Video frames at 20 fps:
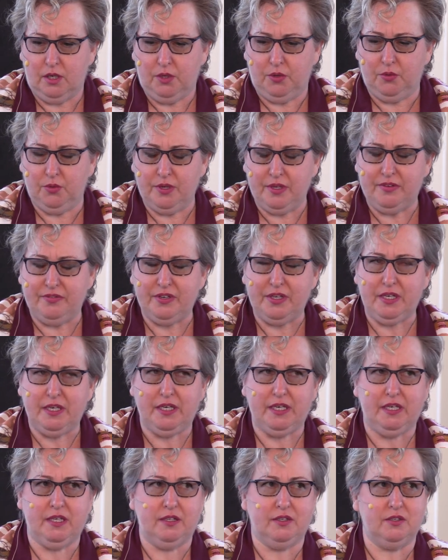Grieving
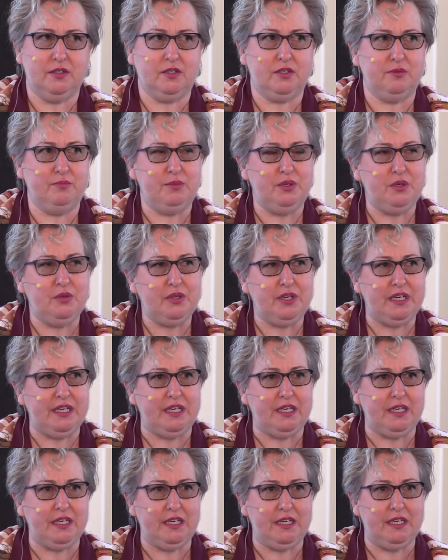in
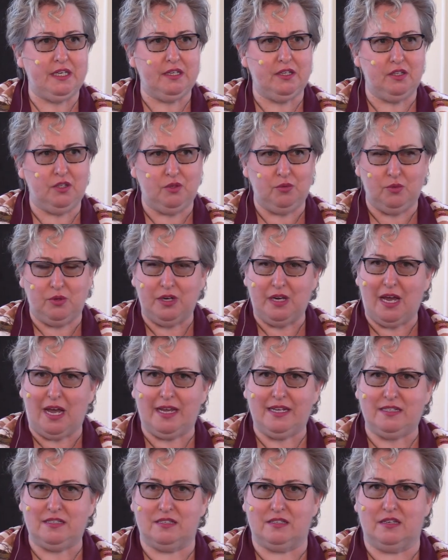community, it
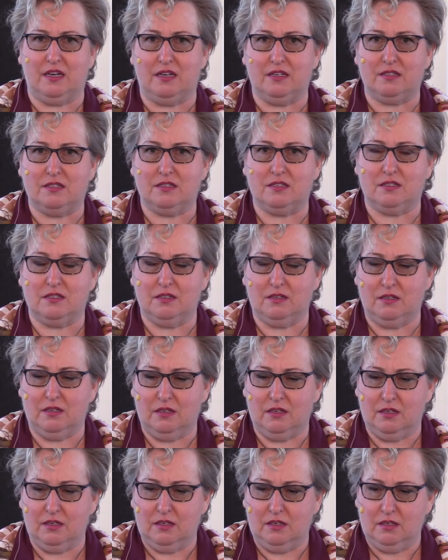unites us